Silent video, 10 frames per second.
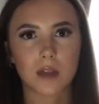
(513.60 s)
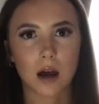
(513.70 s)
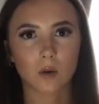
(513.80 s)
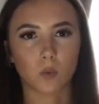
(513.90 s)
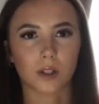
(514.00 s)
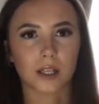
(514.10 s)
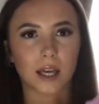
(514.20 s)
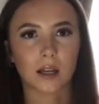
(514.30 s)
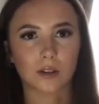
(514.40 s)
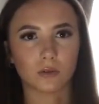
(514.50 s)
that word
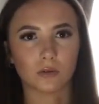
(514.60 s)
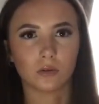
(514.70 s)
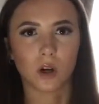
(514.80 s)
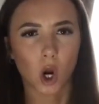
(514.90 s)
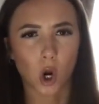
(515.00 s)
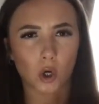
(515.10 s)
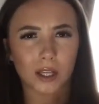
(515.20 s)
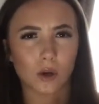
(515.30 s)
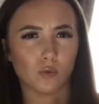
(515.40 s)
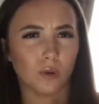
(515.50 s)
again, I don't know,
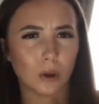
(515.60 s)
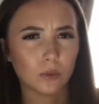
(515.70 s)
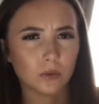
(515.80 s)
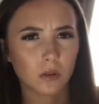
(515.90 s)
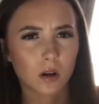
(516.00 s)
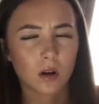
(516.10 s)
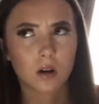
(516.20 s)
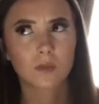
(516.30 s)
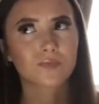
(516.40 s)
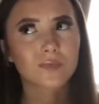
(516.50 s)
like route.
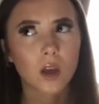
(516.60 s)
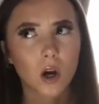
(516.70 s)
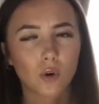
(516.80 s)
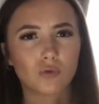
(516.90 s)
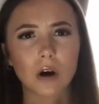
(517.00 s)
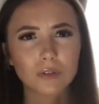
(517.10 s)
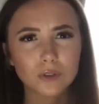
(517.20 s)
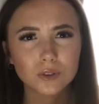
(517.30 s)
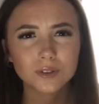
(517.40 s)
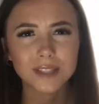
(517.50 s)

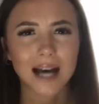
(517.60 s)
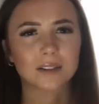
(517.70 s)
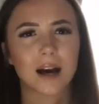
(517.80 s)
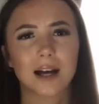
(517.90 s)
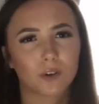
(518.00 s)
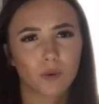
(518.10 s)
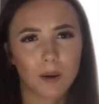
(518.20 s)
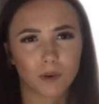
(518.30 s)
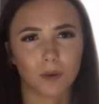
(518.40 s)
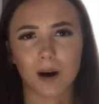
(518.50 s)
Ruffled, I don't know
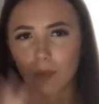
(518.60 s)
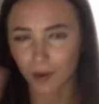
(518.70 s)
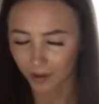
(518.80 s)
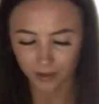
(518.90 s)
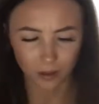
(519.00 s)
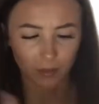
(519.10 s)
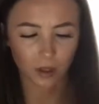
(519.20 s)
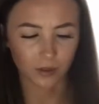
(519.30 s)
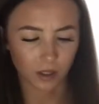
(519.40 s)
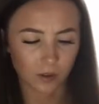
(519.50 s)
what top belt, but it's
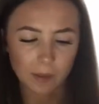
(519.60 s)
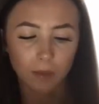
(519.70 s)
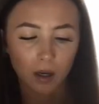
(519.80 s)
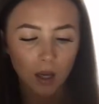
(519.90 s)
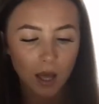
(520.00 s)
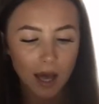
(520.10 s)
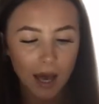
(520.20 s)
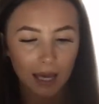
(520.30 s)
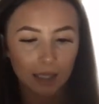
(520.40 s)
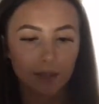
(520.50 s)
somewhere if I can remember,
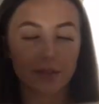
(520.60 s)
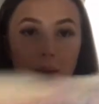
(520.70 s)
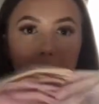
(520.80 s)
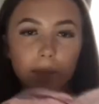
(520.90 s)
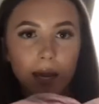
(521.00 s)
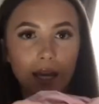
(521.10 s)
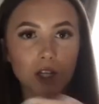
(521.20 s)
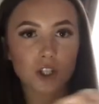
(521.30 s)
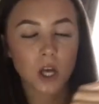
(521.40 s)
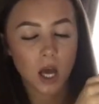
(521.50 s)
and it's like
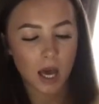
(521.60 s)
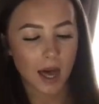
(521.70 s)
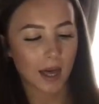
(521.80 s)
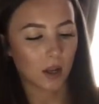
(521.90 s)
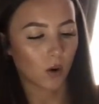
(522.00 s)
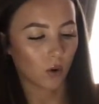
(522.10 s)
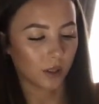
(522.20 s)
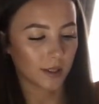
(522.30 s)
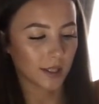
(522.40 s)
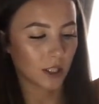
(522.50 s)
mesh, and it
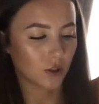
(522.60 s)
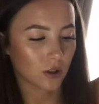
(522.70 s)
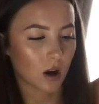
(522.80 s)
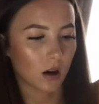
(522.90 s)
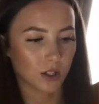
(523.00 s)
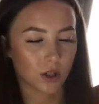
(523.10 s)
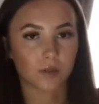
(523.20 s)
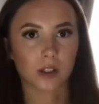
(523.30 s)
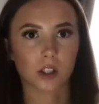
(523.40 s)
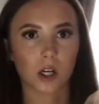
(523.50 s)
honestly just hugs your
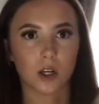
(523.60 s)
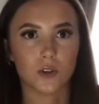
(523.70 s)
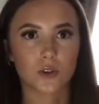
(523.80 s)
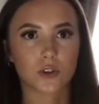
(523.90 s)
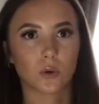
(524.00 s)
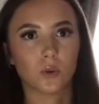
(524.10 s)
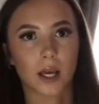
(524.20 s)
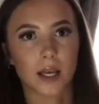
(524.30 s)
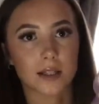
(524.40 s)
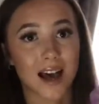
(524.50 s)
figure. It is so
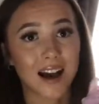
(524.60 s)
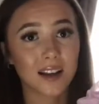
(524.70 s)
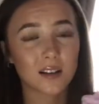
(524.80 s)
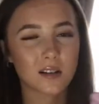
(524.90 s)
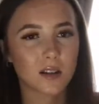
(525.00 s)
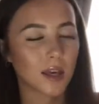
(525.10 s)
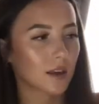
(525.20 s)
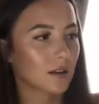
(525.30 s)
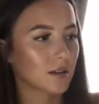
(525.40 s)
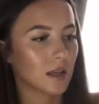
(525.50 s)
nice, and it
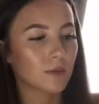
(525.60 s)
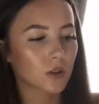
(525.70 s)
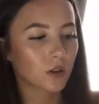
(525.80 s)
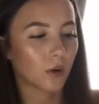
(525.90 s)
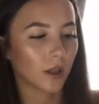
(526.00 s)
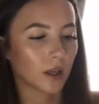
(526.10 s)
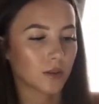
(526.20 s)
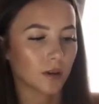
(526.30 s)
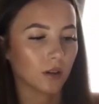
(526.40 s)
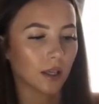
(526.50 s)
like seems good quality
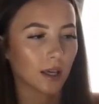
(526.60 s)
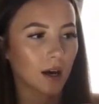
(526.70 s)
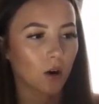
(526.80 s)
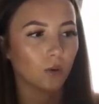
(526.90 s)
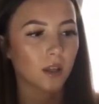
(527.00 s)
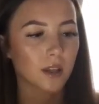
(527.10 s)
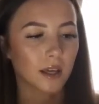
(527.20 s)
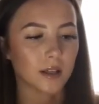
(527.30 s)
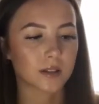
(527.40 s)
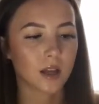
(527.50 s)
as well. Like, only
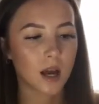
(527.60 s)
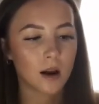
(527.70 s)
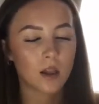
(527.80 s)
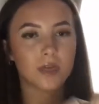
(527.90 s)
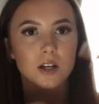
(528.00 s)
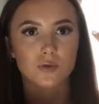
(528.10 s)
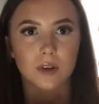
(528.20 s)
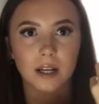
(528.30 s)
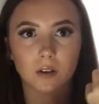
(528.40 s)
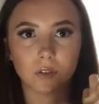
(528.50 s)
thing is, this
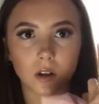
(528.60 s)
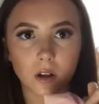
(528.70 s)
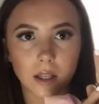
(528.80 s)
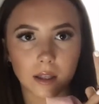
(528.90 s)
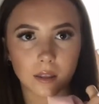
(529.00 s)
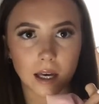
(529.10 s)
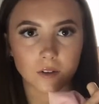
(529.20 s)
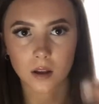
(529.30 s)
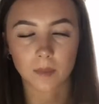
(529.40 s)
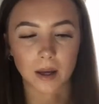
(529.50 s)
ring I've got, like
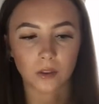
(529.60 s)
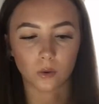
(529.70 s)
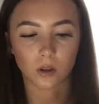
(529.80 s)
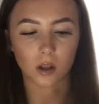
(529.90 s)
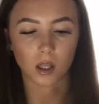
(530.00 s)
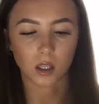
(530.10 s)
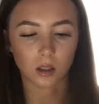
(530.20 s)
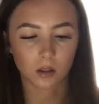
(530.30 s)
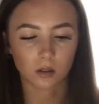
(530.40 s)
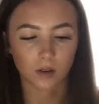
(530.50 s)
the Pandora
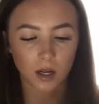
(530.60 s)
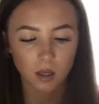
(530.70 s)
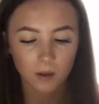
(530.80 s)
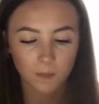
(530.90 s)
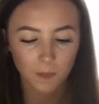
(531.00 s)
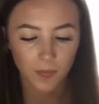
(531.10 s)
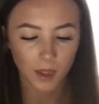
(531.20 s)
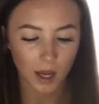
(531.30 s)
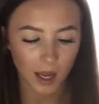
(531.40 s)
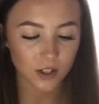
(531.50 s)
like ring,
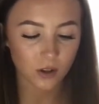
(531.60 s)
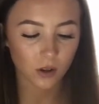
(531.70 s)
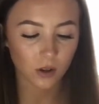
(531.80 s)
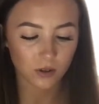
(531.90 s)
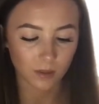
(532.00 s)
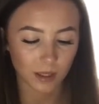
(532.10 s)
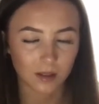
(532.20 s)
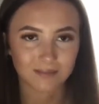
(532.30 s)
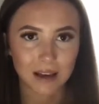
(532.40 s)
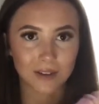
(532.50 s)
catches on a lot, so I'm
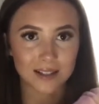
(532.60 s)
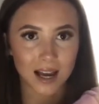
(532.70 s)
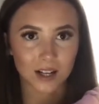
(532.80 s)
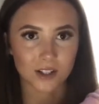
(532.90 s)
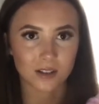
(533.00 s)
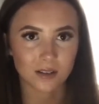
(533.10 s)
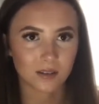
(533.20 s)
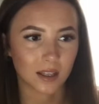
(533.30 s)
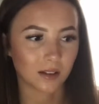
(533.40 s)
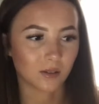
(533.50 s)
like, if this catches
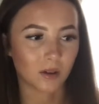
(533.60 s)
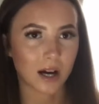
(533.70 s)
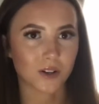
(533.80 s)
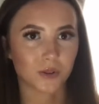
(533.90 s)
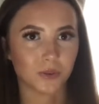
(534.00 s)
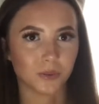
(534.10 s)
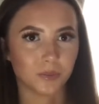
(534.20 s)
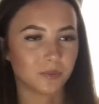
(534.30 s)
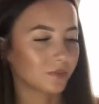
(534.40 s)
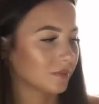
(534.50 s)
then it'll actual
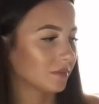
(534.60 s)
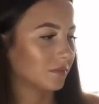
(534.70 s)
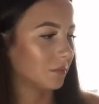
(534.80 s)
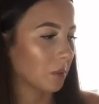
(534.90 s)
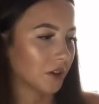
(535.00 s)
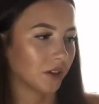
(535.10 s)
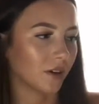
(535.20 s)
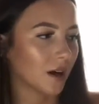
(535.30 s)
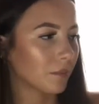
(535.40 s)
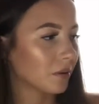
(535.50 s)
bloody
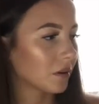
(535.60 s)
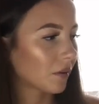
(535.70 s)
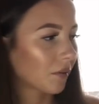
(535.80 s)
rip.